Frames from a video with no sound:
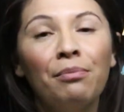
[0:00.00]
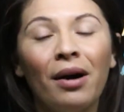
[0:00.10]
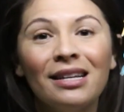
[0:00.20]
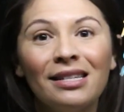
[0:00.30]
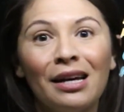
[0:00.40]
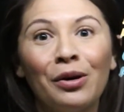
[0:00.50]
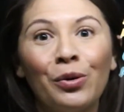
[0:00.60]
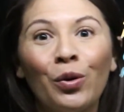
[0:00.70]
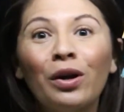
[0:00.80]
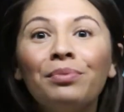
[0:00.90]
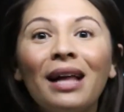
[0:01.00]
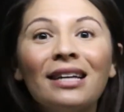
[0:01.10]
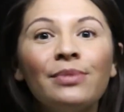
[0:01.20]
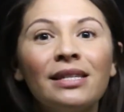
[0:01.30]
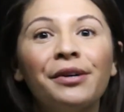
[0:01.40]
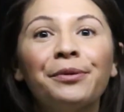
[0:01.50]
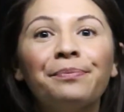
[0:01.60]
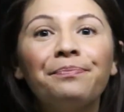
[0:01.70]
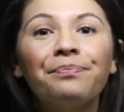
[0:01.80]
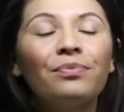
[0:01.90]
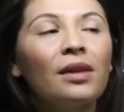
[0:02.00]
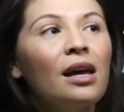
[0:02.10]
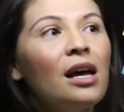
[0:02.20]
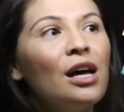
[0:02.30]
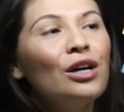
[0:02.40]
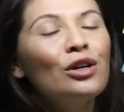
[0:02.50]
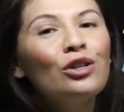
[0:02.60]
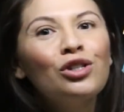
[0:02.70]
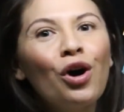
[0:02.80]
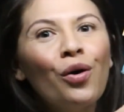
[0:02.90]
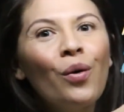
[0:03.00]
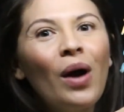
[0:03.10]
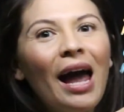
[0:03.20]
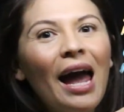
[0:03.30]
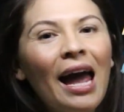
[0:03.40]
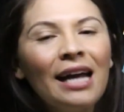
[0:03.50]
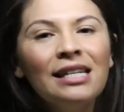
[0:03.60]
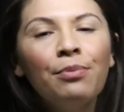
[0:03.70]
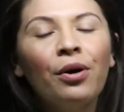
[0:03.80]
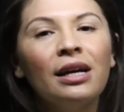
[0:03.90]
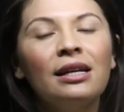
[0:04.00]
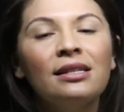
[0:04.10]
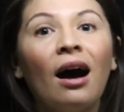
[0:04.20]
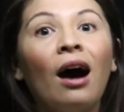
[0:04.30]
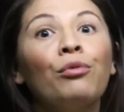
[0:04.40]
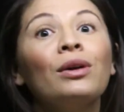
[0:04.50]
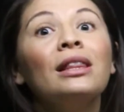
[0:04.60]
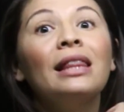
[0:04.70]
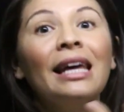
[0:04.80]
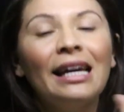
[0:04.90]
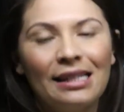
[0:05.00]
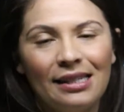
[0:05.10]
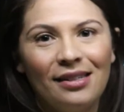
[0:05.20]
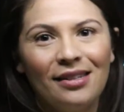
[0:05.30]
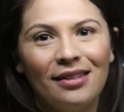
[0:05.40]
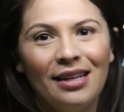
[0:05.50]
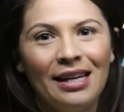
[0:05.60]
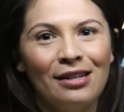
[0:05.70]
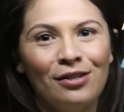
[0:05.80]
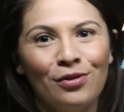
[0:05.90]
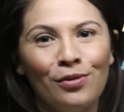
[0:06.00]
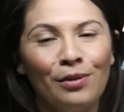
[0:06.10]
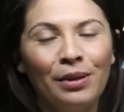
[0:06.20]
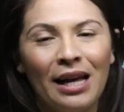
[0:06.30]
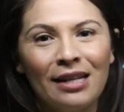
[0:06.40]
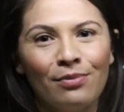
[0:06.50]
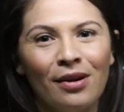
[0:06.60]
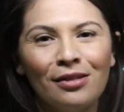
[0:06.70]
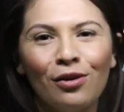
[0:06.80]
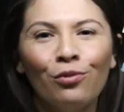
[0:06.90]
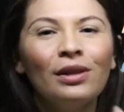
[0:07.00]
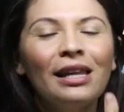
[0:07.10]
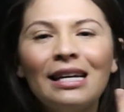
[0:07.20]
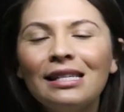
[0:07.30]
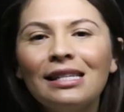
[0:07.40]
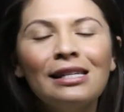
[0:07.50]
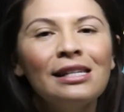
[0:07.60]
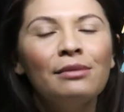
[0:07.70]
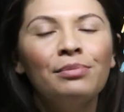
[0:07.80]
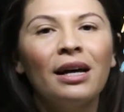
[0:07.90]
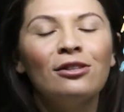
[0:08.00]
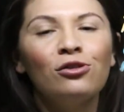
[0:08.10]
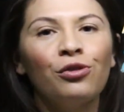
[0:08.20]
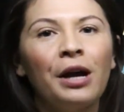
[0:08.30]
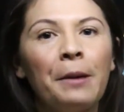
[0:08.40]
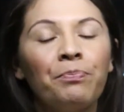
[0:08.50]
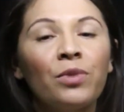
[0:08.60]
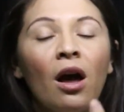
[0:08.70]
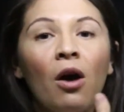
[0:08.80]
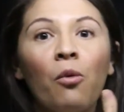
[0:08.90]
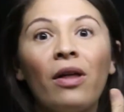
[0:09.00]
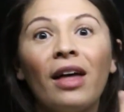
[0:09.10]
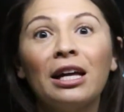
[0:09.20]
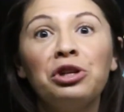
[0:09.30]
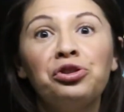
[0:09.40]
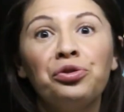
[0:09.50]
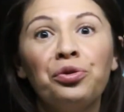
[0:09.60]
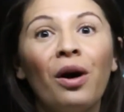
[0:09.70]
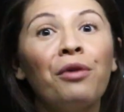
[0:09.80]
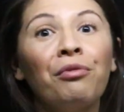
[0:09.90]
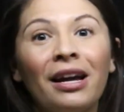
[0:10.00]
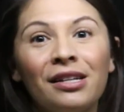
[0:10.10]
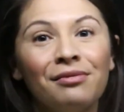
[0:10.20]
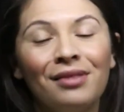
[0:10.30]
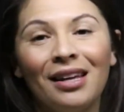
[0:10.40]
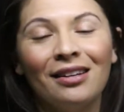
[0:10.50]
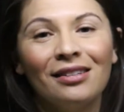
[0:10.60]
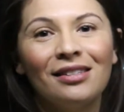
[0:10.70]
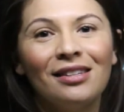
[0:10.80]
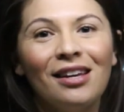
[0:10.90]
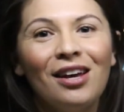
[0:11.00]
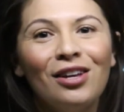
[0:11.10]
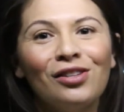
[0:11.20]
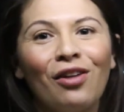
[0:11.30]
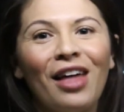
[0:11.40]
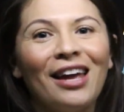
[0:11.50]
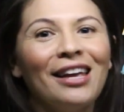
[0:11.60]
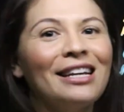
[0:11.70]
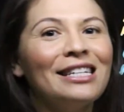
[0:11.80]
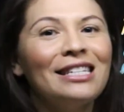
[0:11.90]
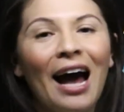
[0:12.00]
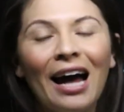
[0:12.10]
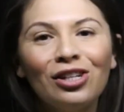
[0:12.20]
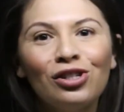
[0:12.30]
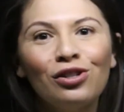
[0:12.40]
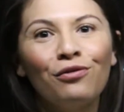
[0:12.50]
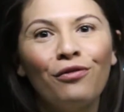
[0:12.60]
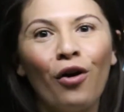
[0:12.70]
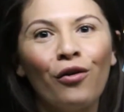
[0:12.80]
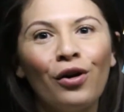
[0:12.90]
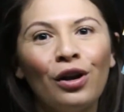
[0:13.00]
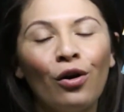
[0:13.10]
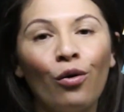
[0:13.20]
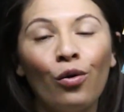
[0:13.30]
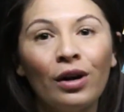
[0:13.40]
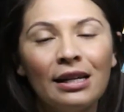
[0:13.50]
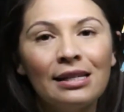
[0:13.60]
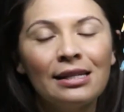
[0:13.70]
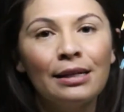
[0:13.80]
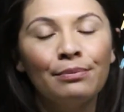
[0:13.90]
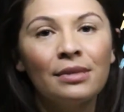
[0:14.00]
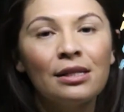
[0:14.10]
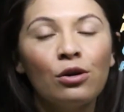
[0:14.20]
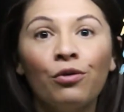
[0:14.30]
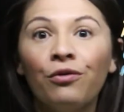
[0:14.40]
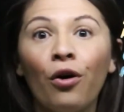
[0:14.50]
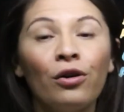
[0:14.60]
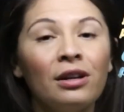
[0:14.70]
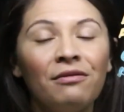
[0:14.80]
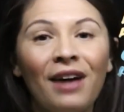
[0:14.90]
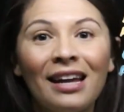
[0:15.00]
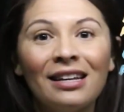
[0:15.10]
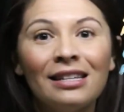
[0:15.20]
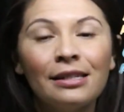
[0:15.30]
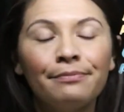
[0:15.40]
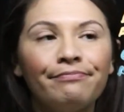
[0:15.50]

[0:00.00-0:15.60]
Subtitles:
by a cell called a plasma cell. So antibodies are released into the plasma, so released into the bloodstream where they can do a range of things. So they can attach to foreign organisms or foreign invaders